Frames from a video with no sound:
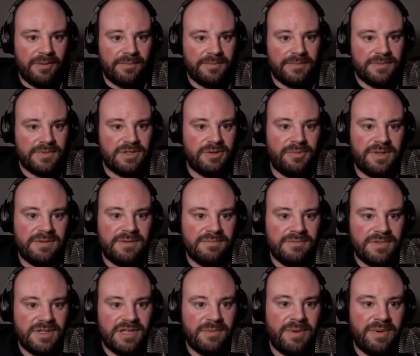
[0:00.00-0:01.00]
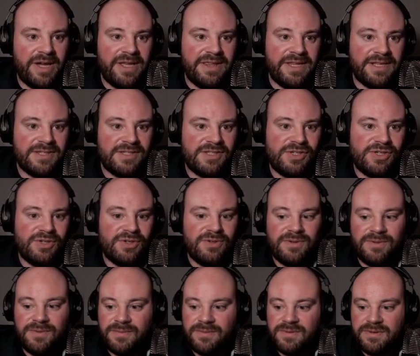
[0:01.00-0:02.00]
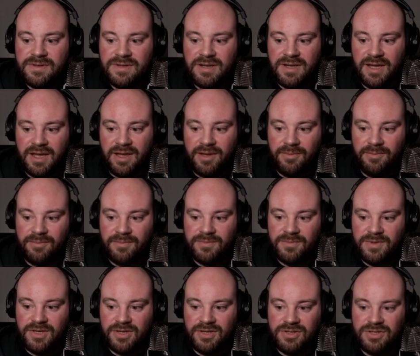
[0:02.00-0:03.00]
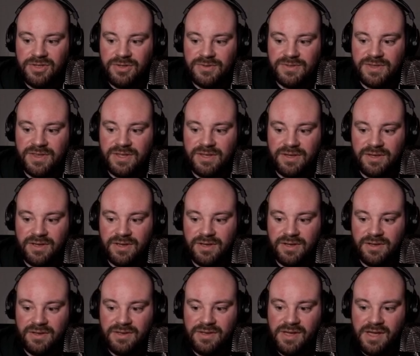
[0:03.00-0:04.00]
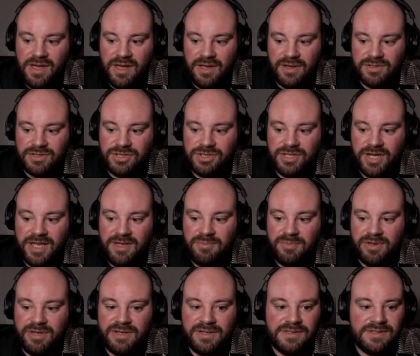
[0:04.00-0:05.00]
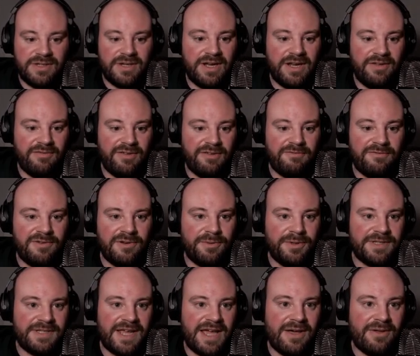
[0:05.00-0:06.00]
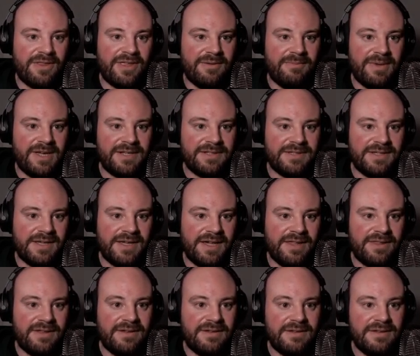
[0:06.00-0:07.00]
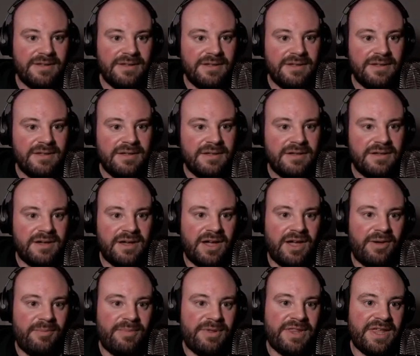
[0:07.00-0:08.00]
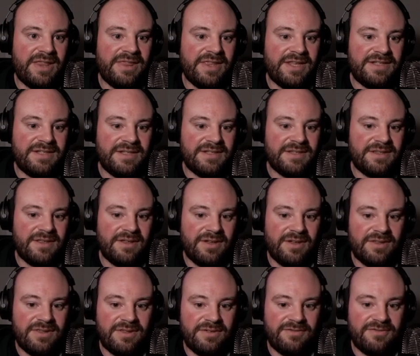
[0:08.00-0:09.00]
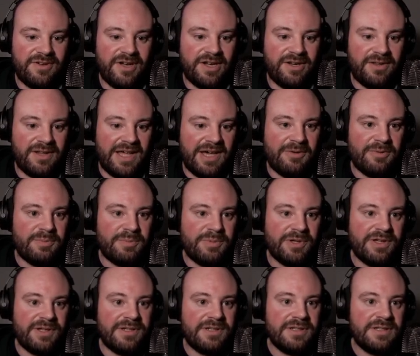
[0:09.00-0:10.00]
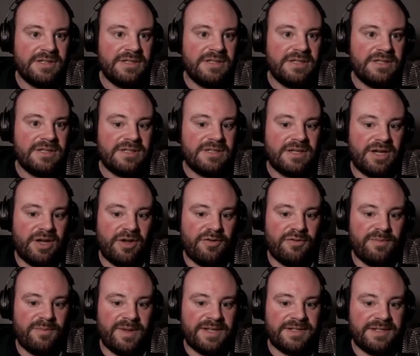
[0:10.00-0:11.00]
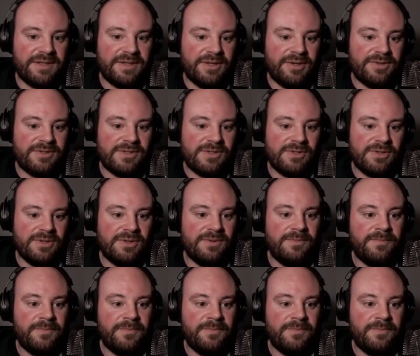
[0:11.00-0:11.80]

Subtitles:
So we combine these two. You can use the shaper to kind of influence how they mix together, but then this is the final output of mixing those two.